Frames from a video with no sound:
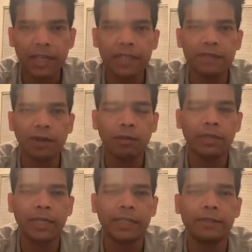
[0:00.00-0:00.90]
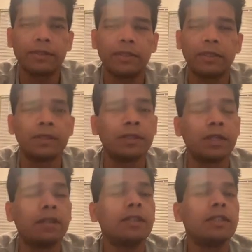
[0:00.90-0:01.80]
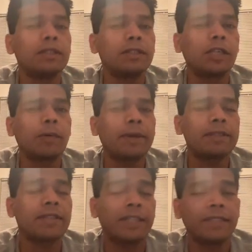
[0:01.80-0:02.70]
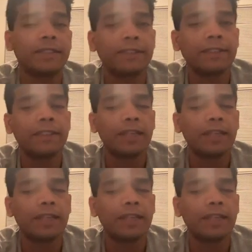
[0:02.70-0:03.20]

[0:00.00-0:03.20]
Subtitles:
it is found at sequence, that is